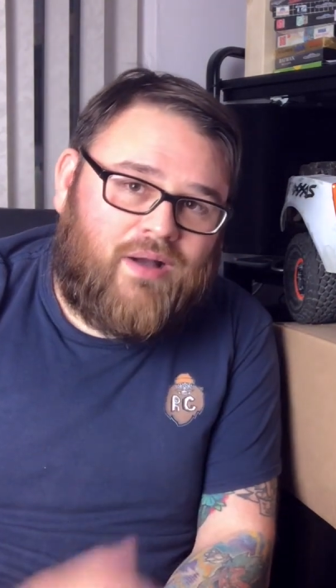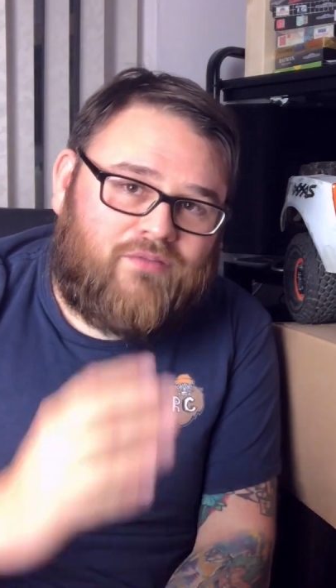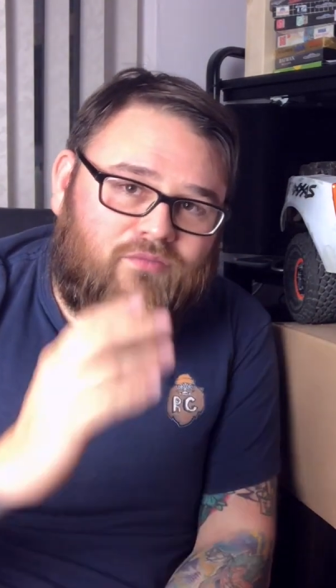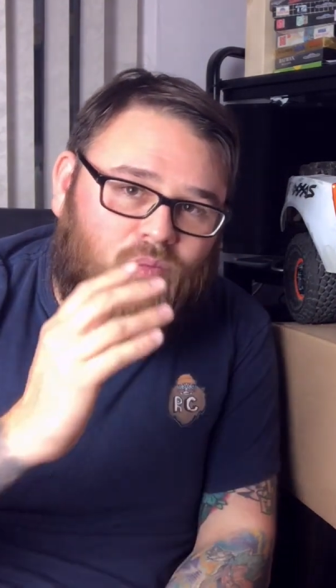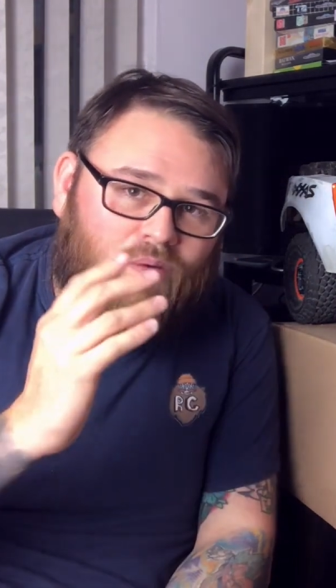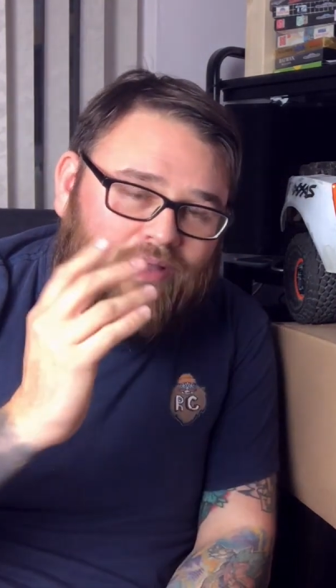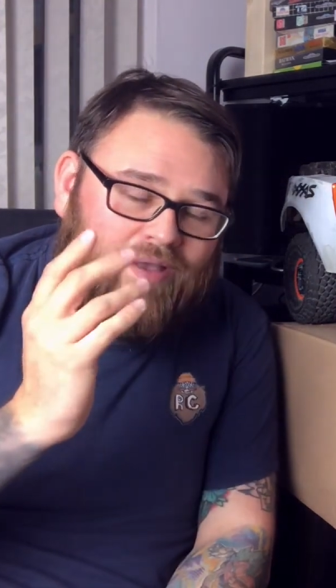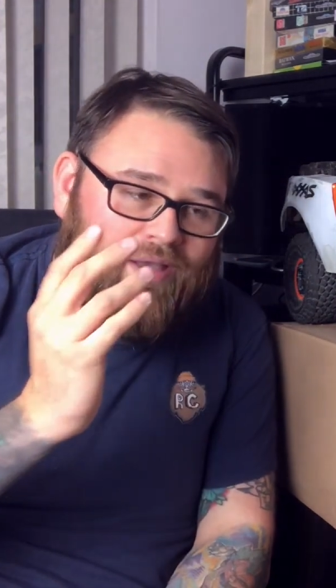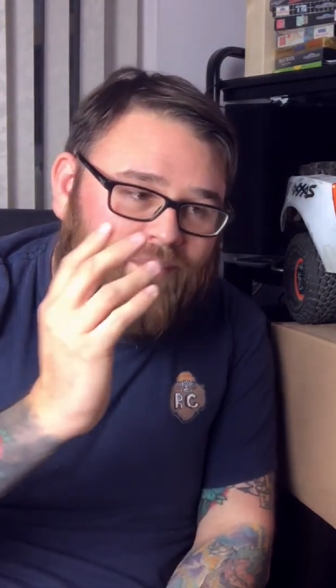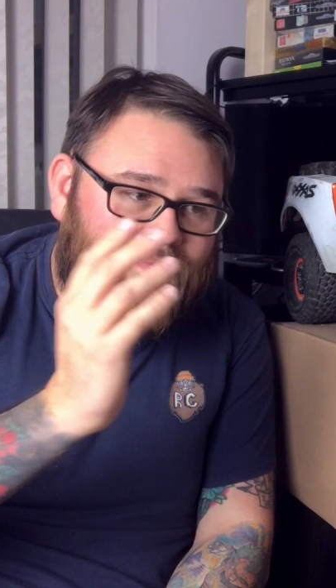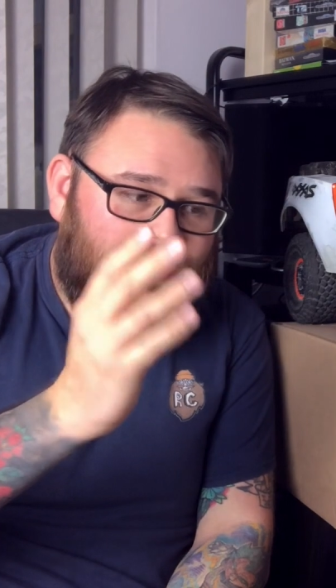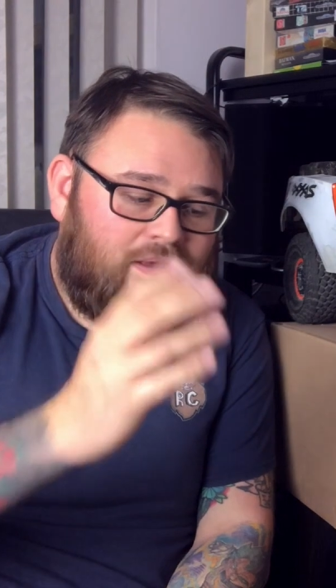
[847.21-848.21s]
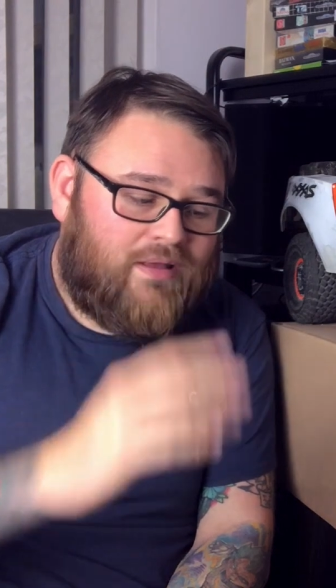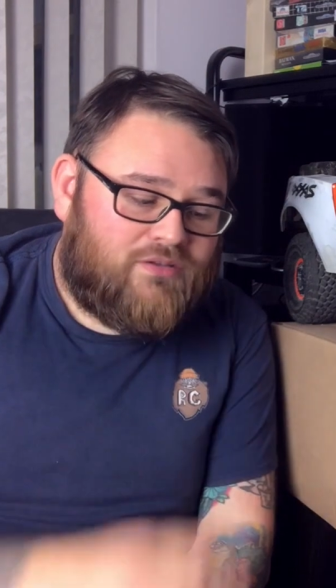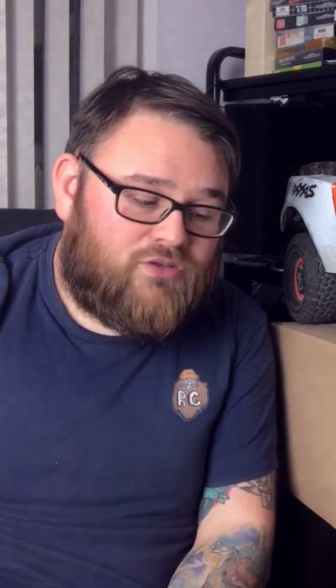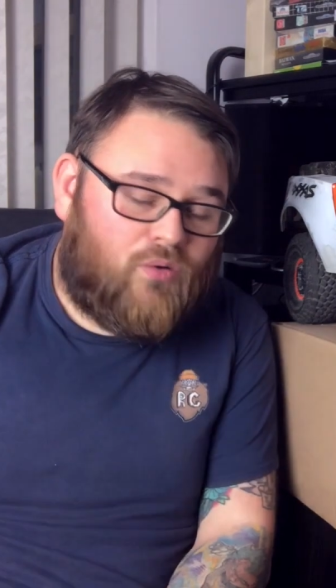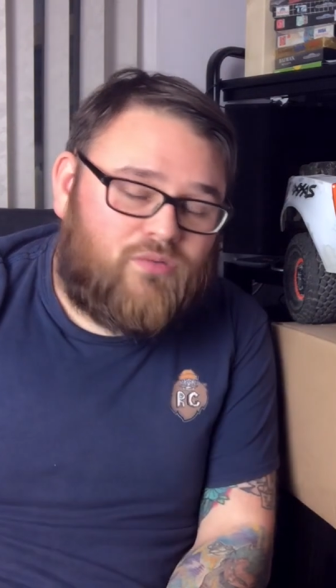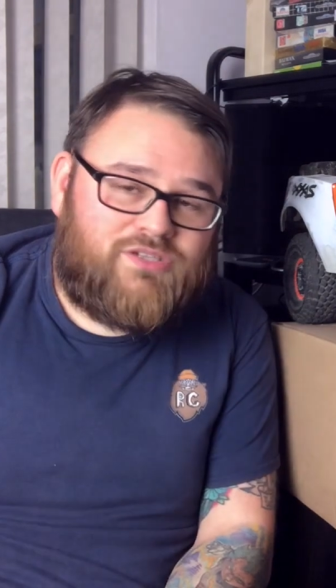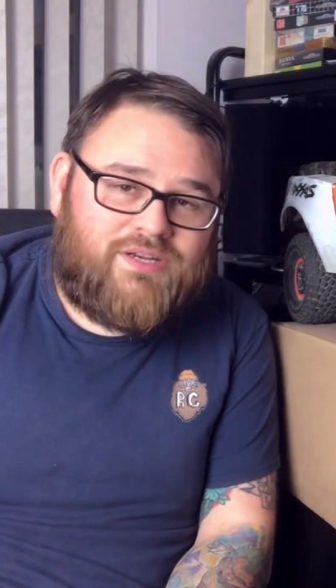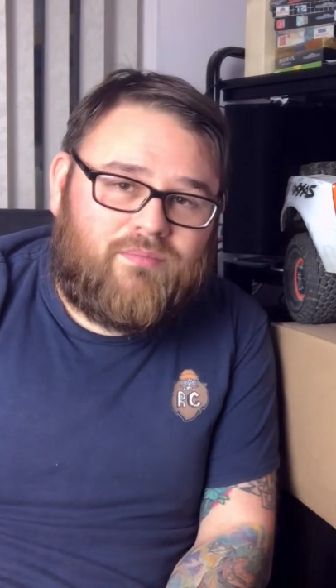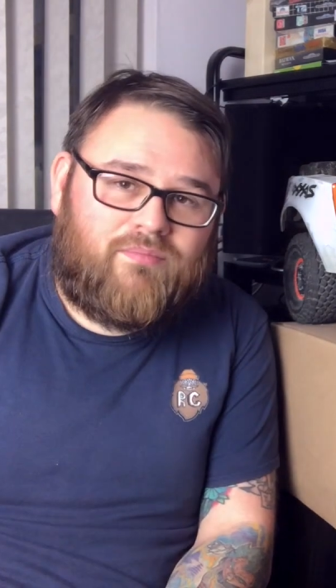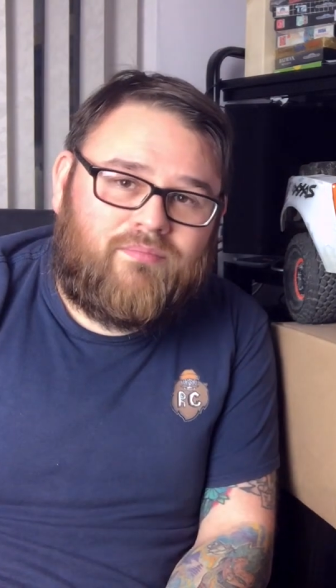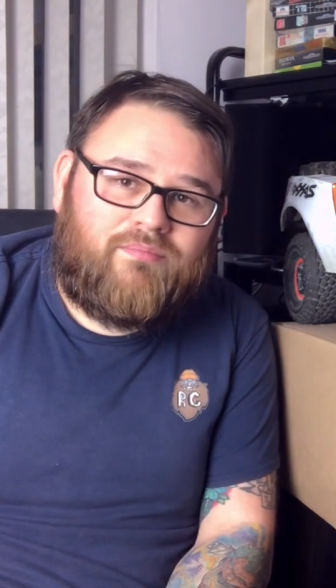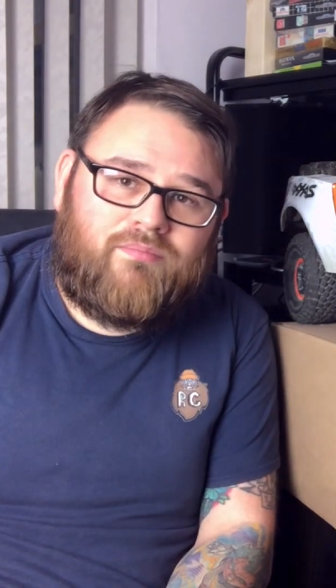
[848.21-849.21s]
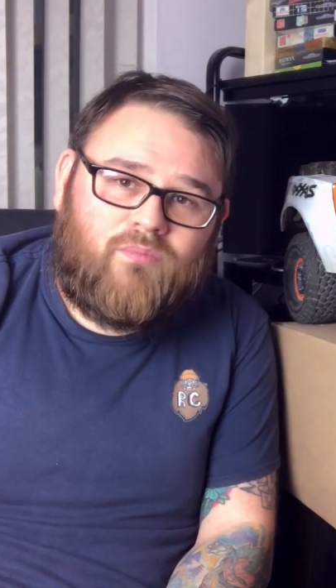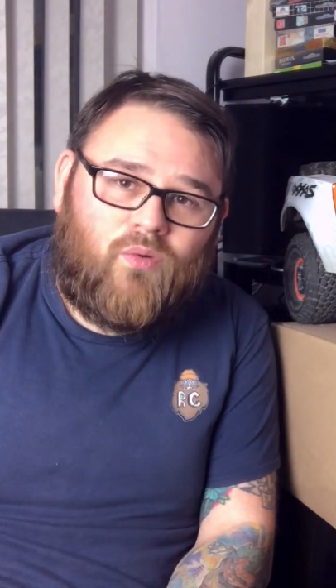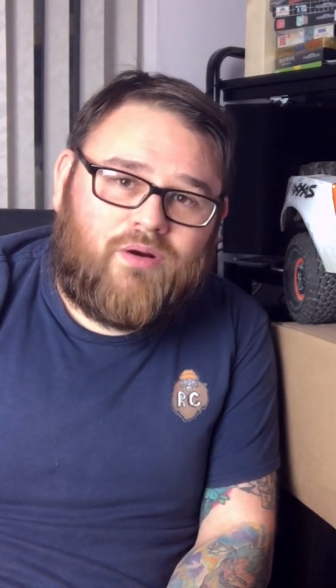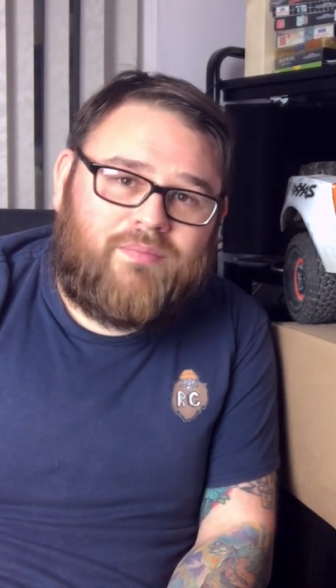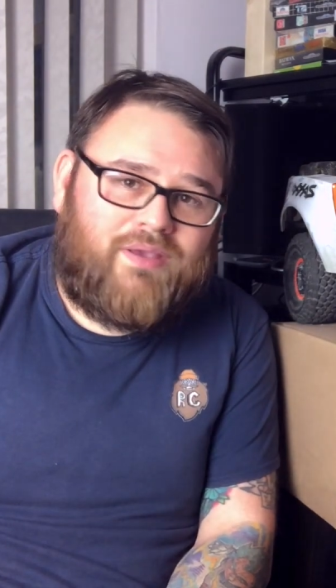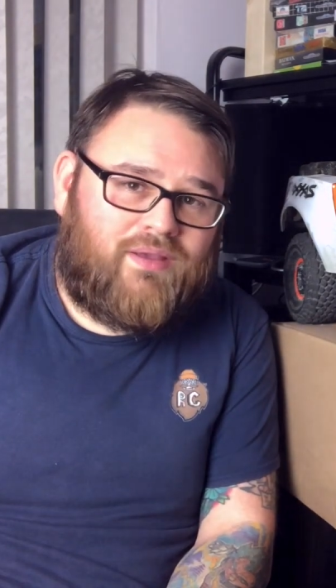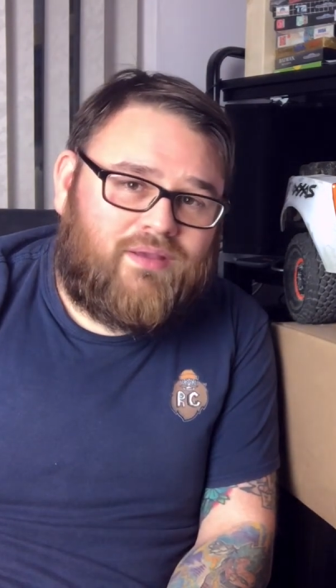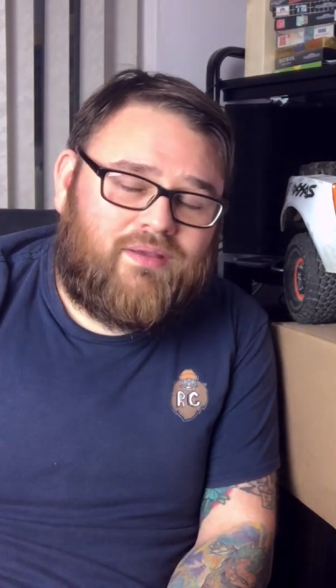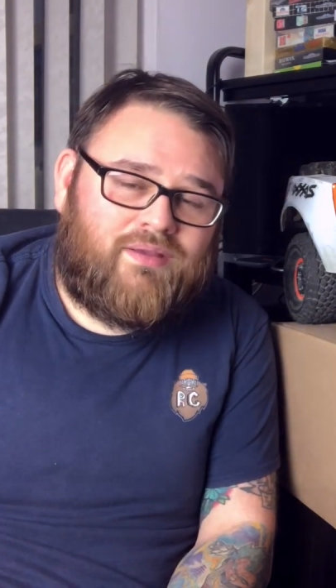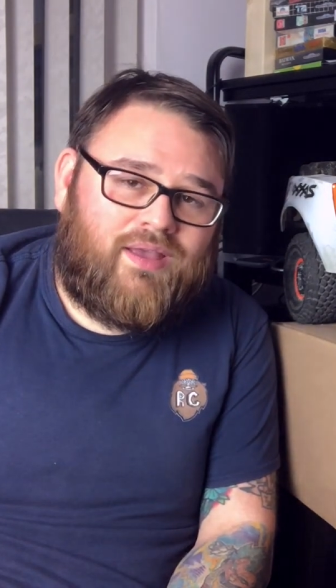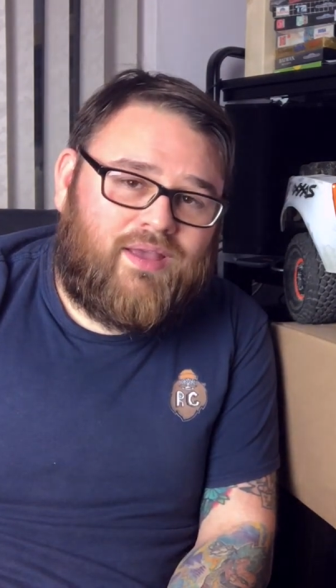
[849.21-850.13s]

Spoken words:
I've told you in one of my